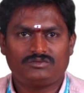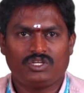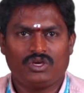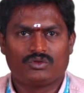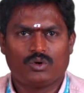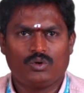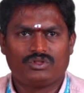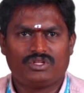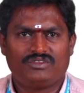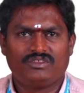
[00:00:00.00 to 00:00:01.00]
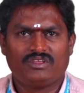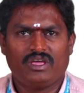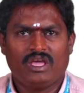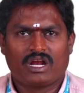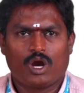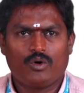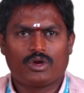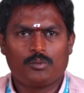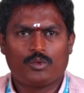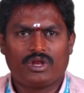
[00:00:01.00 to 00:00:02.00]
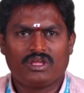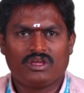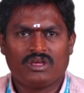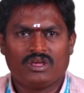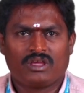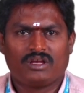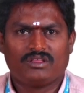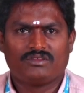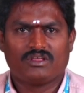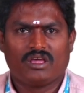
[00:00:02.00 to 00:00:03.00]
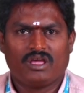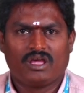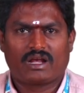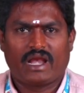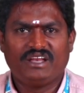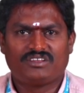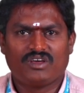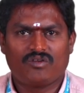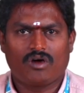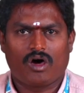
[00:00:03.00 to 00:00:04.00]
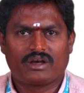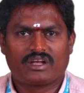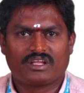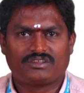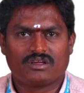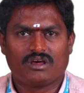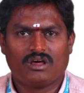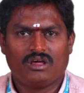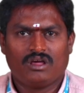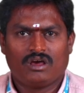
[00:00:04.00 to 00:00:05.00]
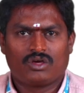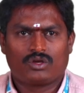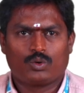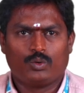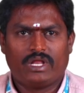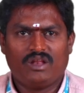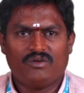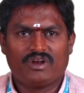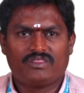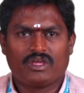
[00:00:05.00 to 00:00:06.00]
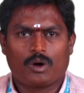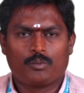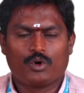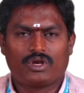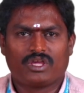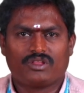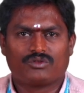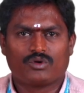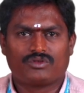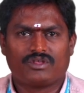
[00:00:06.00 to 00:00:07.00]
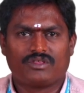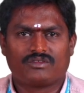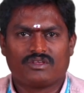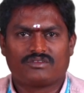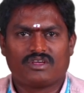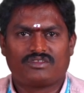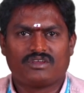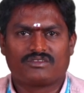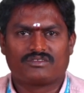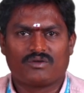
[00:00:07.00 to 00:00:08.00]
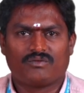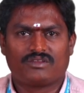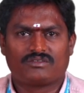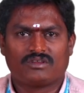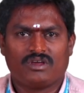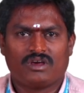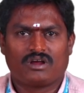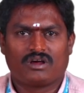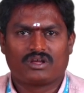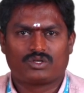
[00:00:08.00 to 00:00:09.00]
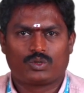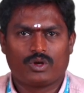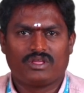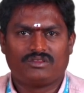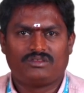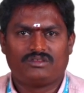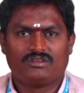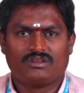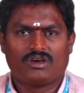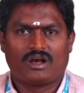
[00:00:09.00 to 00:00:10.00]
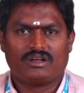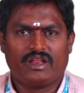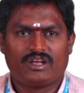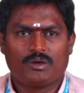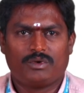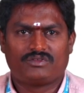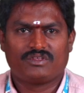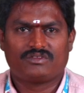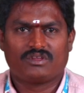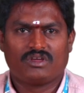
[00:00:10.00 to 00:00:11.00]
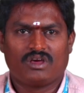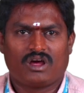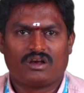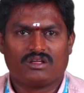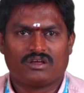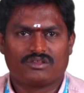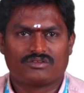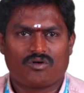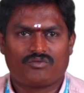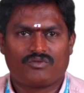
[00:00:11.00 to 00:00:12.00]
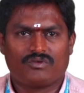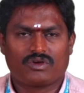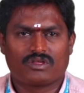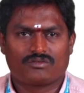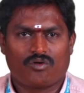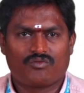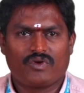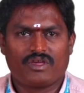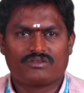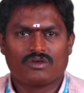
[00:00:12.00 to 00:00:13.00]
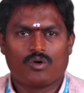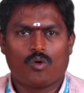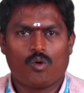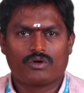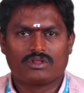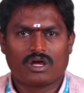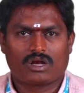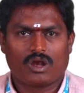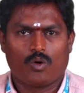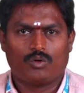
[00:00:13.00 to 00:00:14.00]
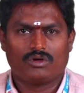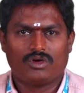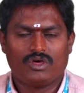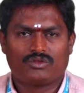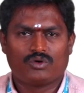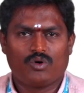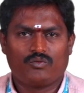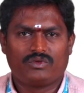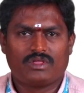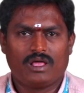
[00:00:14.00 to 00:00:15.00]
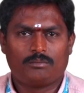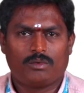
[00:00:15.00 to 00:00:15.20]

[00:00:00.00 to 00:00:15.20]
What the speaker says: So this is a cloud computing. It is a client-server architecture to deliver the computing resources such as servers, storage, and databases and softwares over the cloud. So with help